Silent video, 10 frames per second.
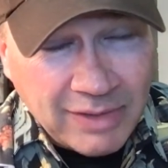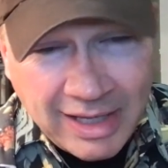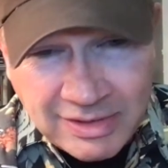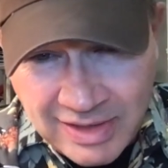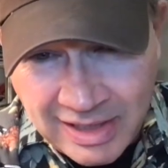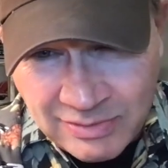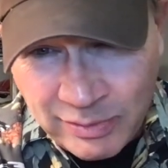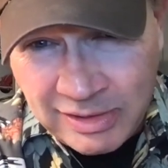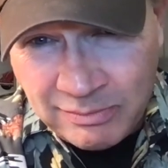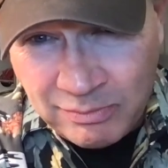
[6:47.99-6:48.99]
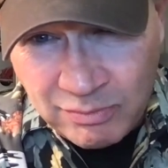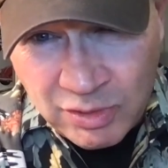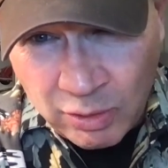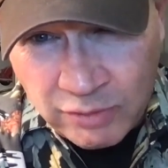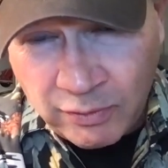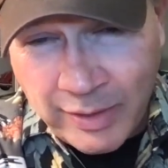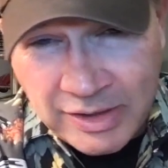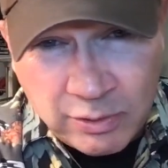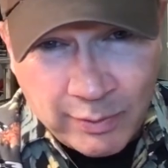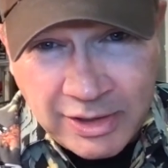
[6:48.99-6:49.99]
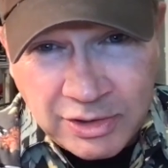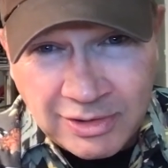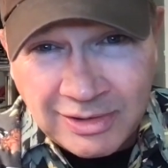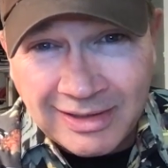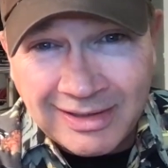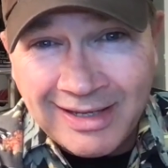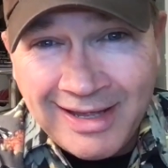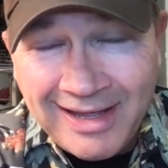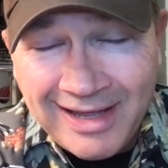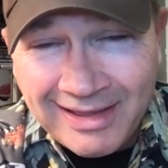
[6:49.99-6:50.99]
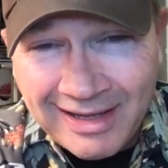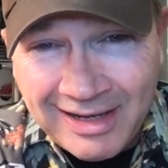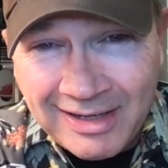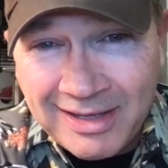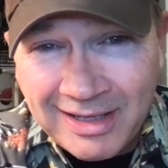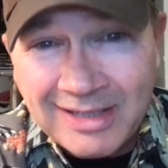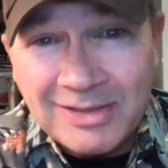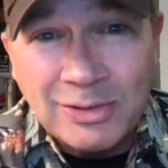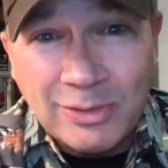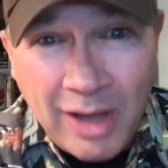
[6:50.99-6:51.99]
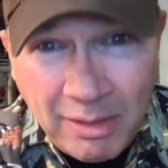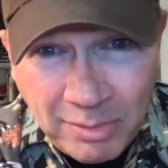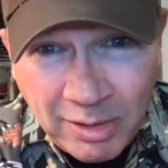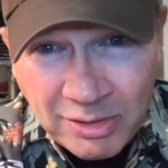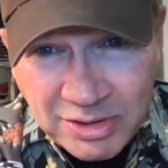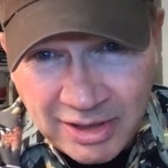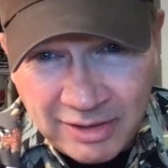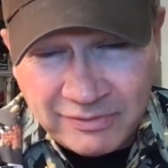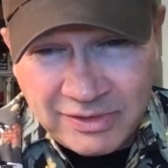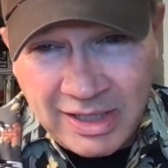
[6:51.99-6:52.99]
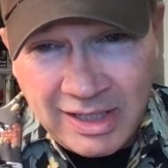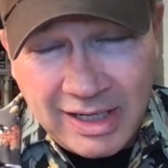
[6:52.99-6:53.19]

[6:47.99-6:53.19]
as as we search for restoration and and that kind of thing is to humble ourselves.